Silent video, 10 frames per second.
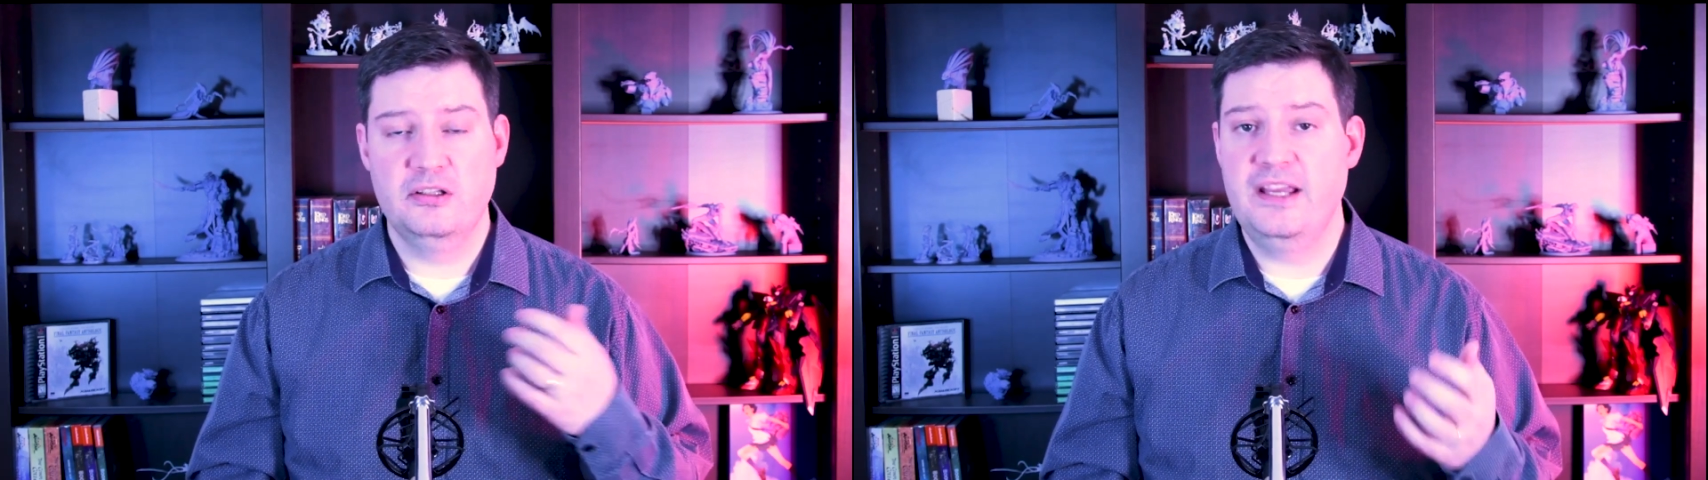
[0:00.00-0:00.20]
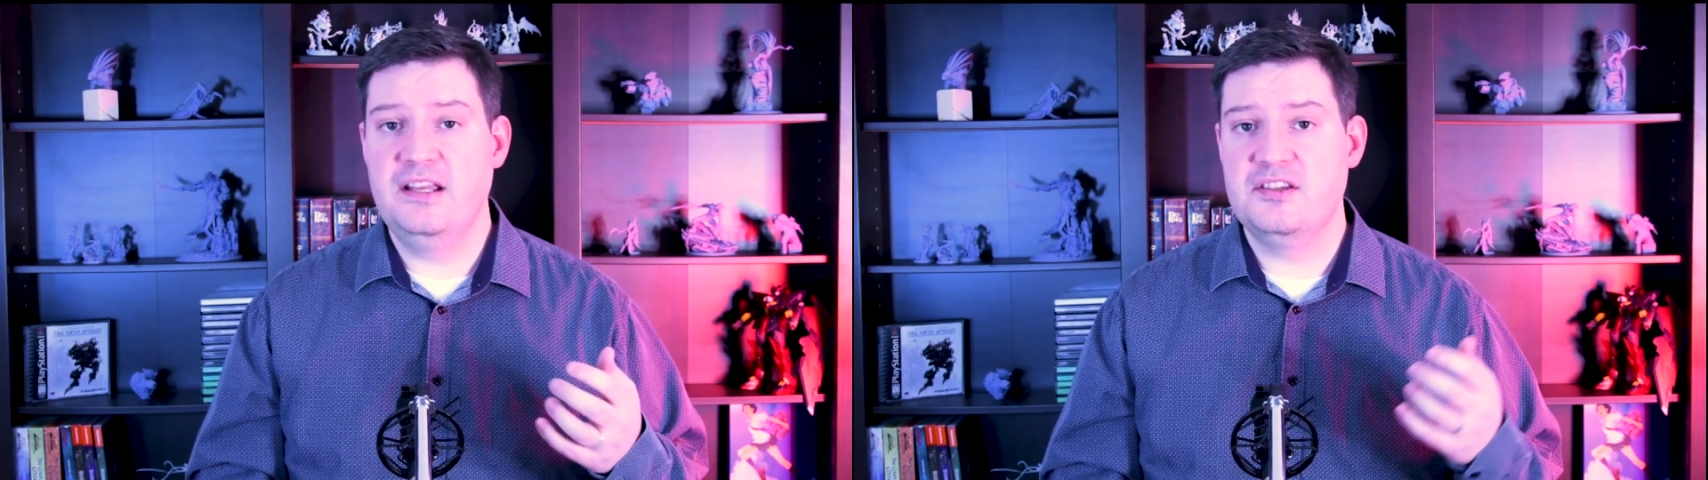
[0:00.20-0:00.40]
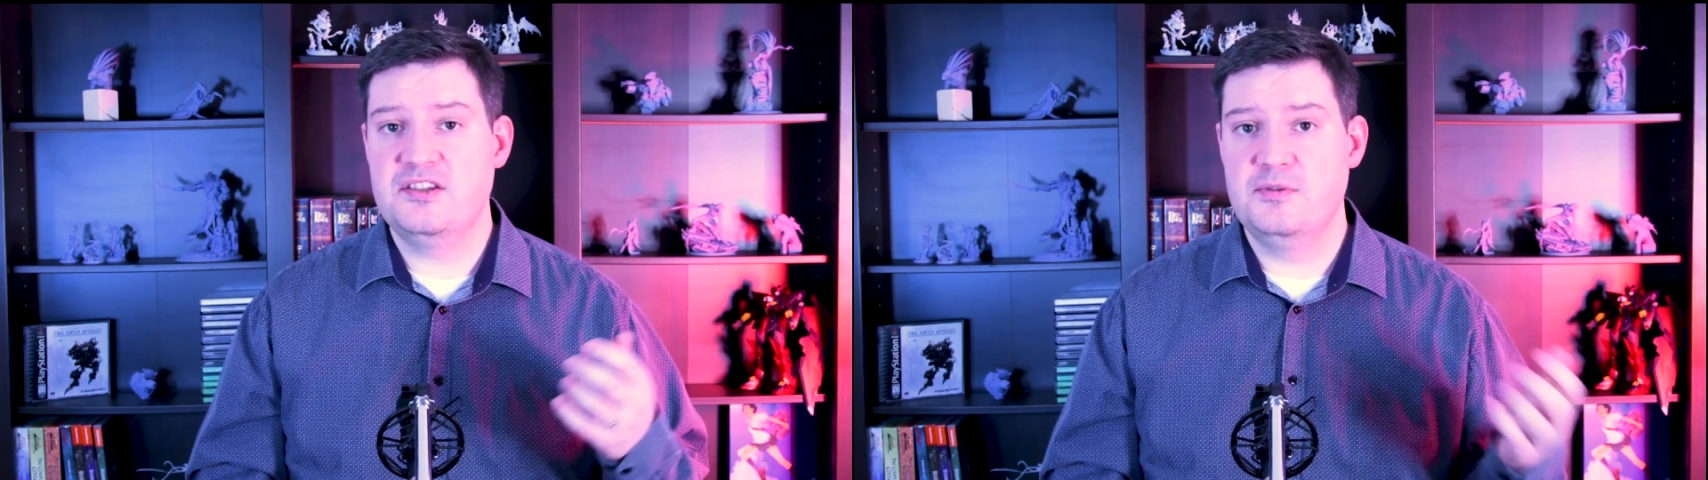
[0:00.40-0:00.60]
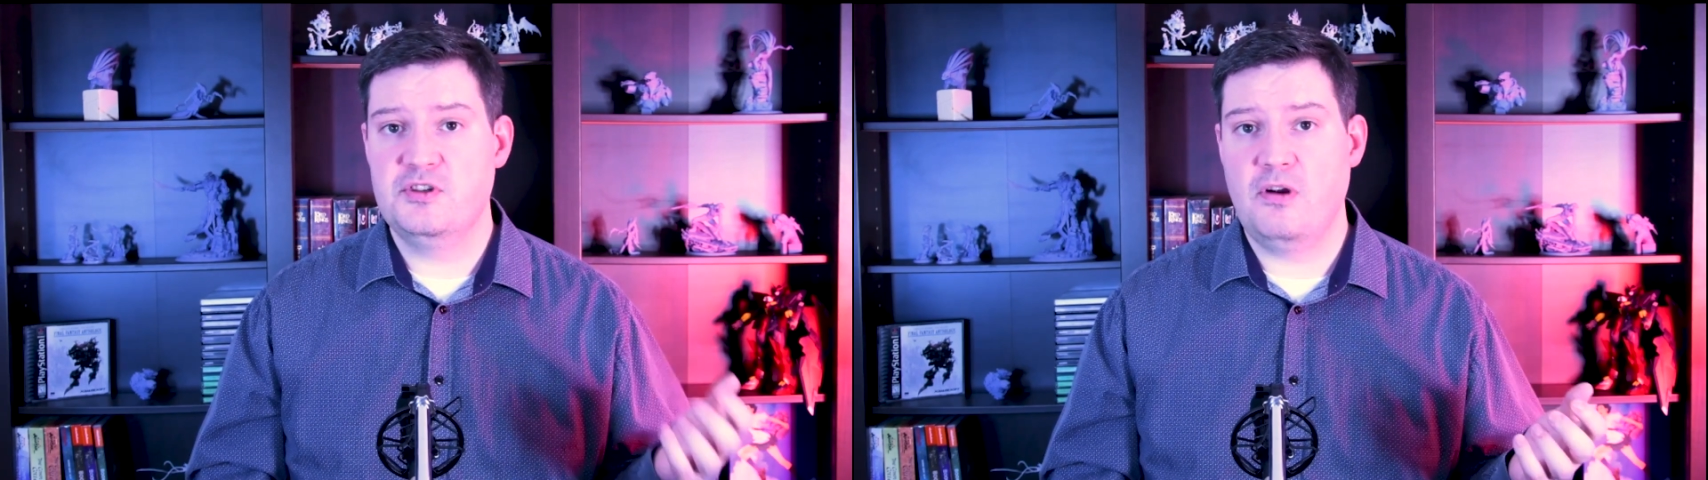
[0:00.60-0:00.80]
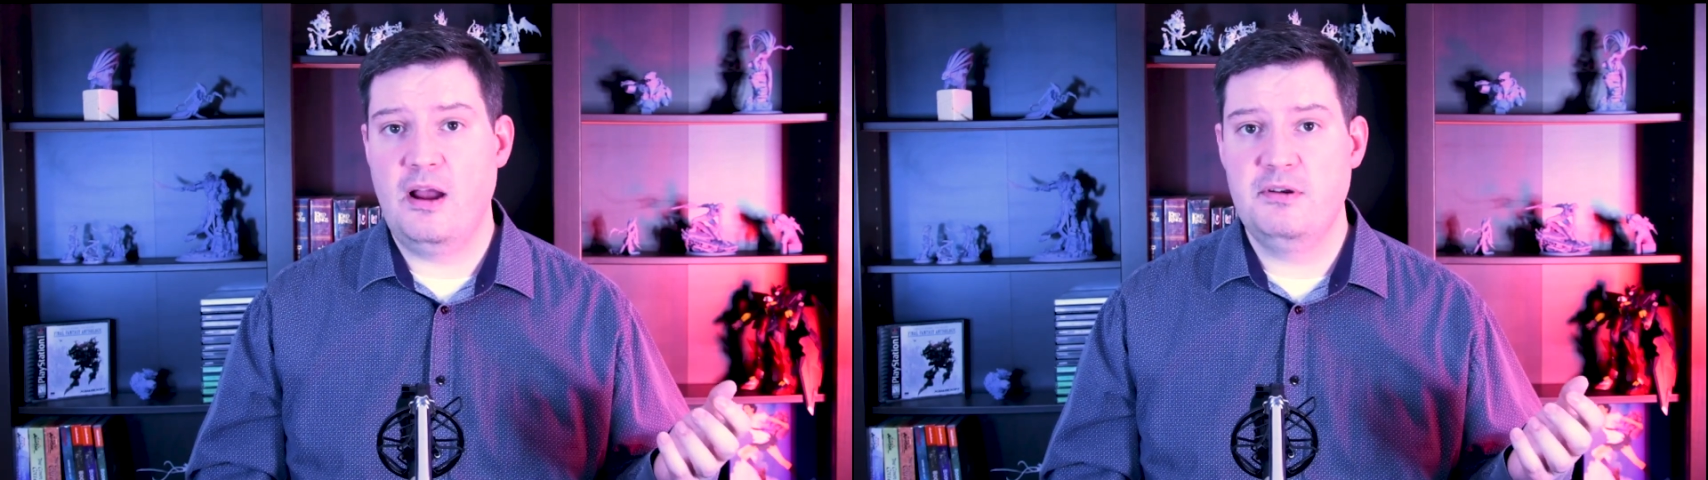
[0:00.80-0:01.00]
Like,
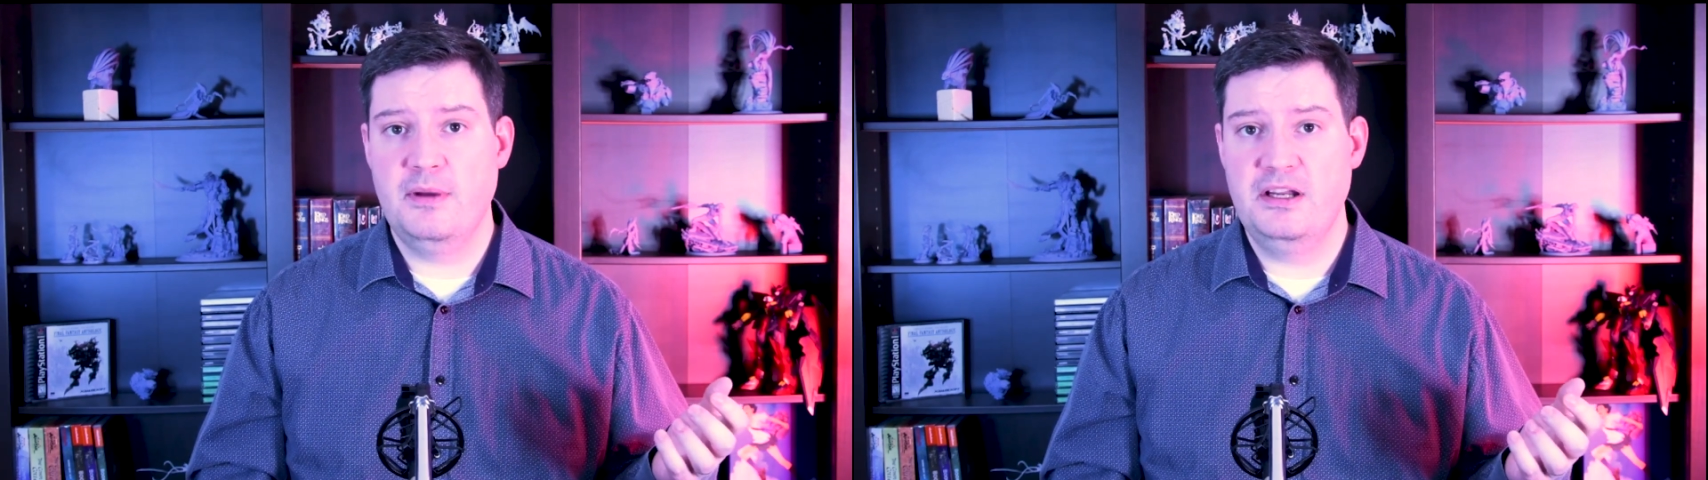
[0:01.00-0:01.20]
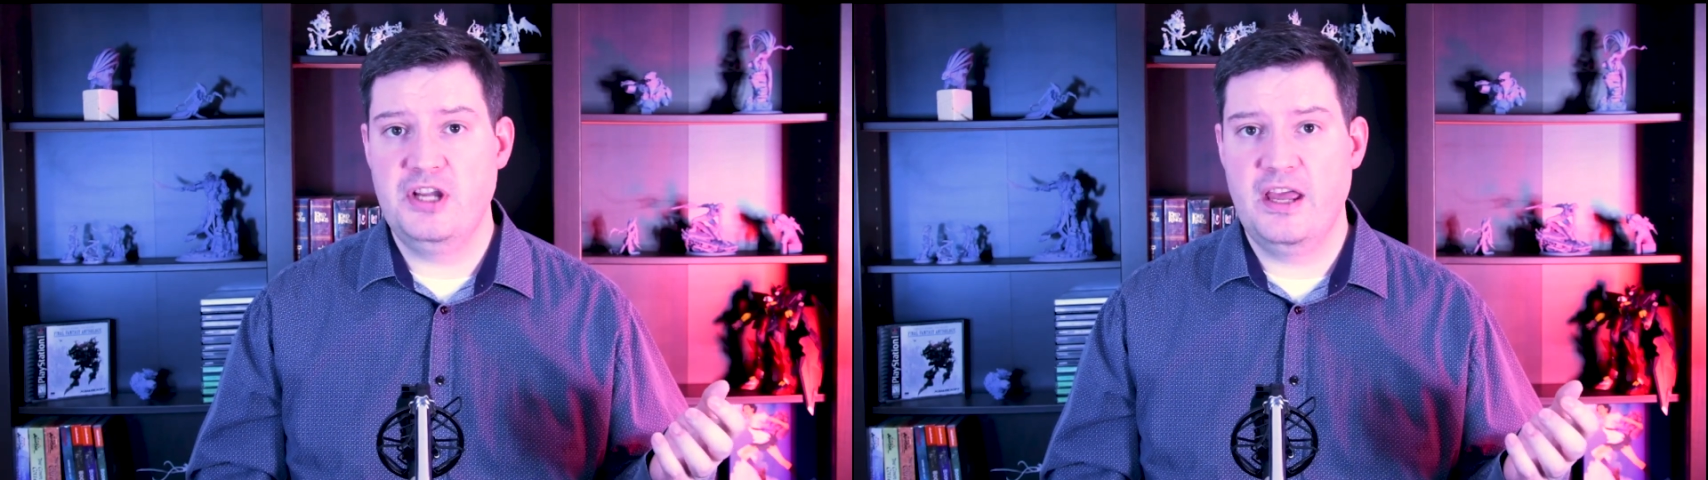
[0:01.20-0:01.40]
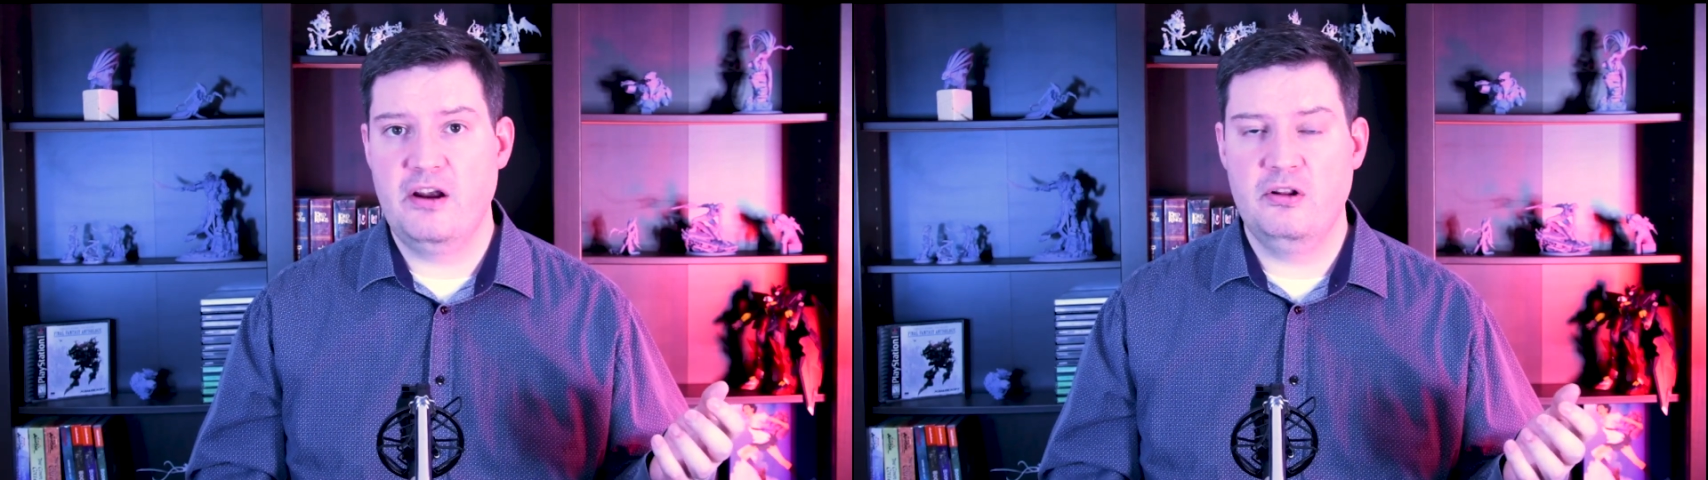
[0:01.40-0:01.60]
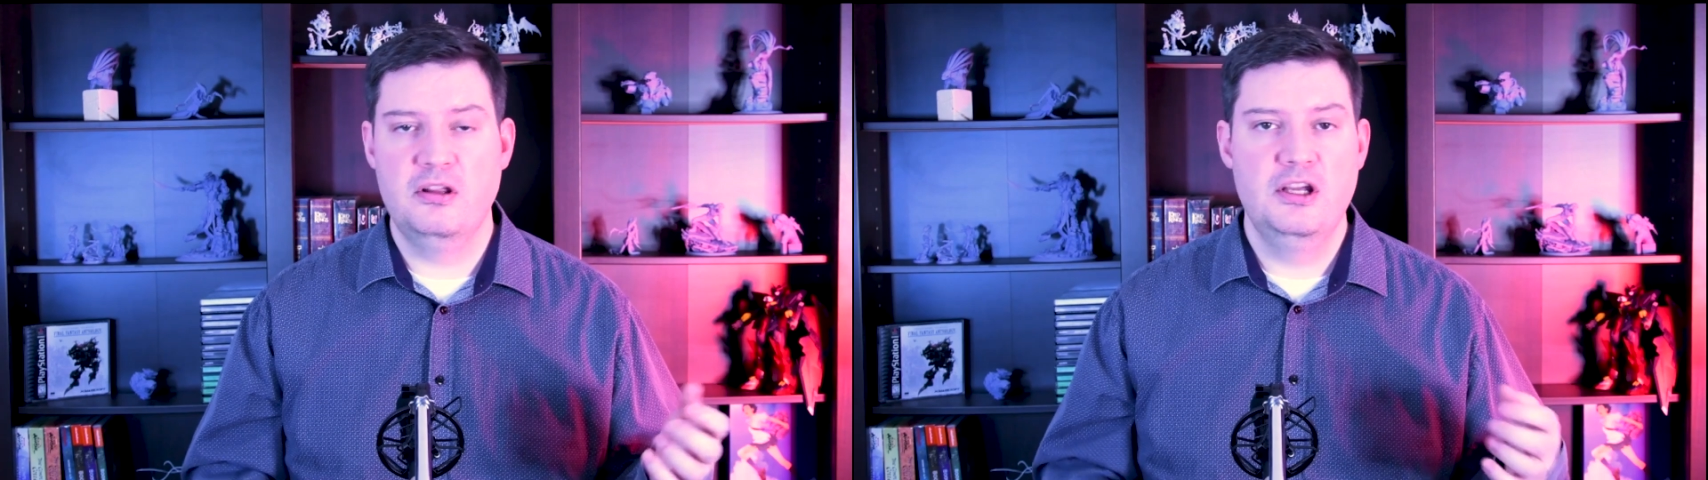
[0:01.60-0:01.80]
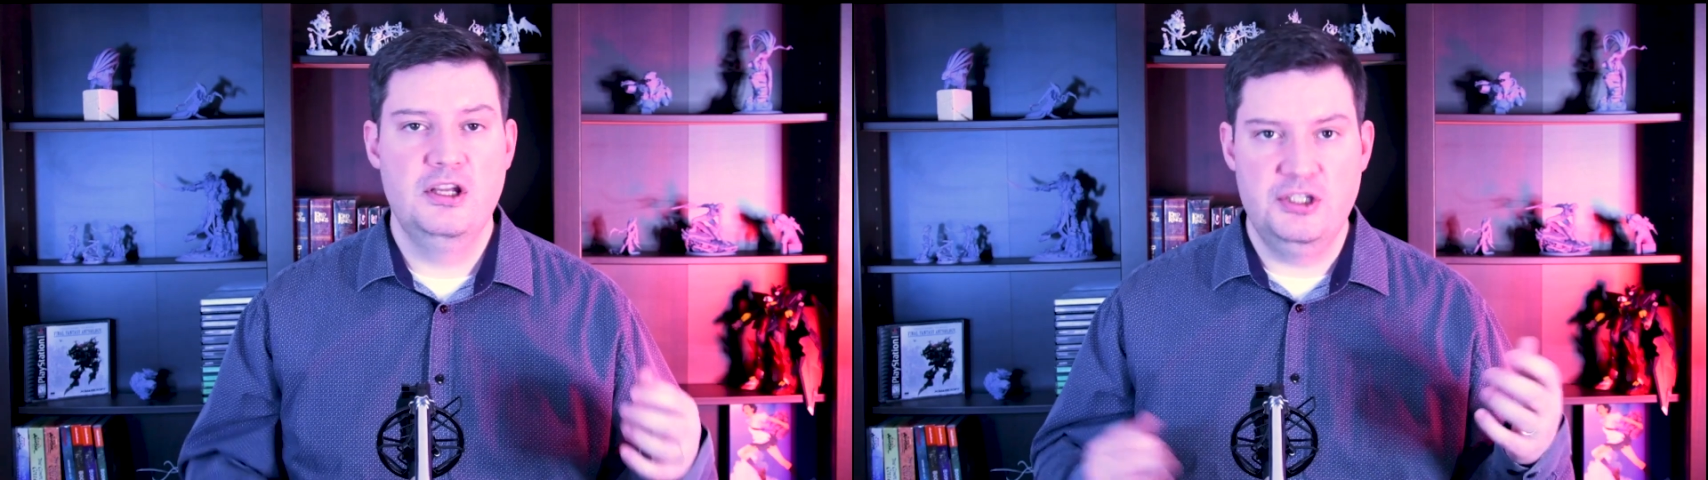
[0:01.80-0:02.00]
subscribe to my channel.